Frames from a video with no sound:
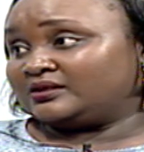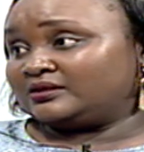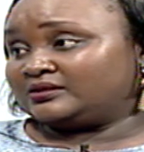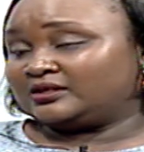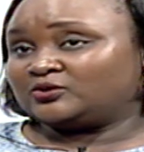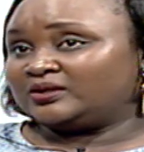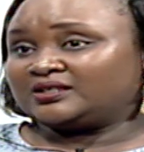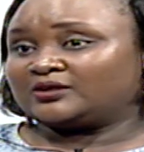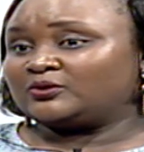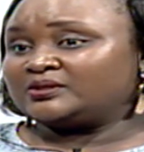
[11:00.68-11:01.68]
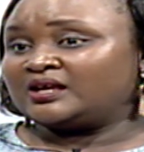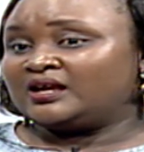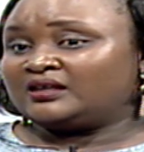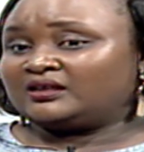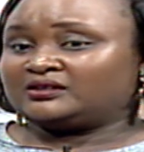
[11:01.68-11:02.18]
uh, sexual intercourse,
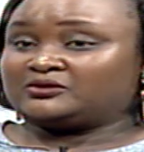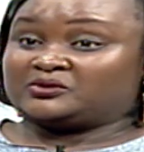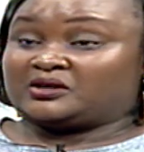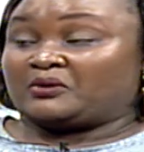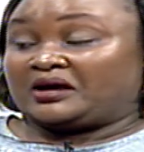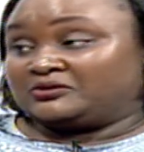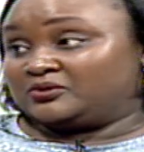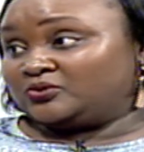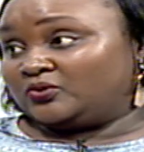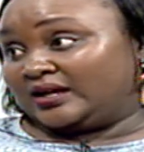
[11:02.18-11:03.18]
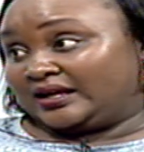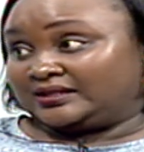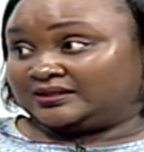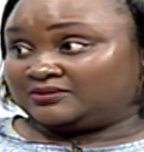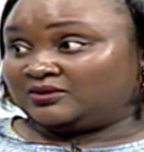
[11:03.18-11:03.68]
that is not a wise way to look
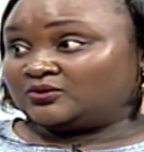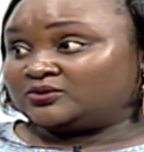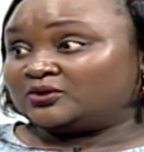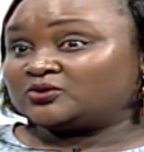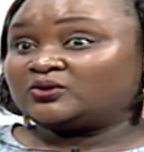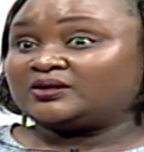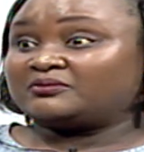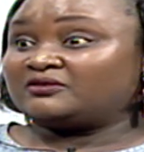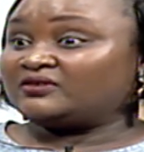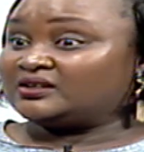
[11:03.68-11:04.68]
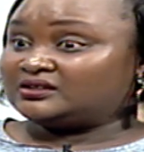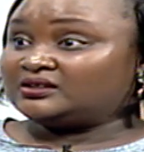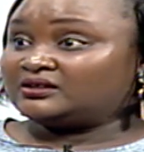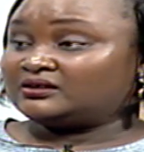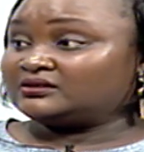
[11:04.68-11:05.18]
at it, because you're not only
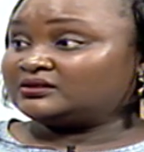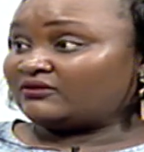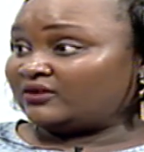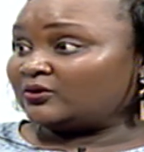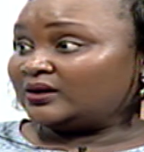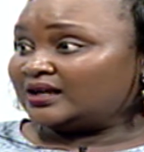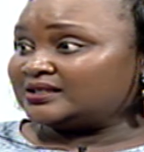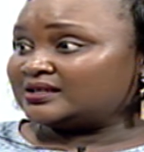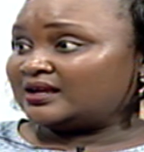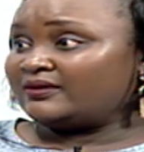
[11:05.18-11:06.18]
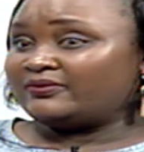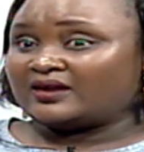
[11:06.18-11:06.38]
preventing cervical cancer,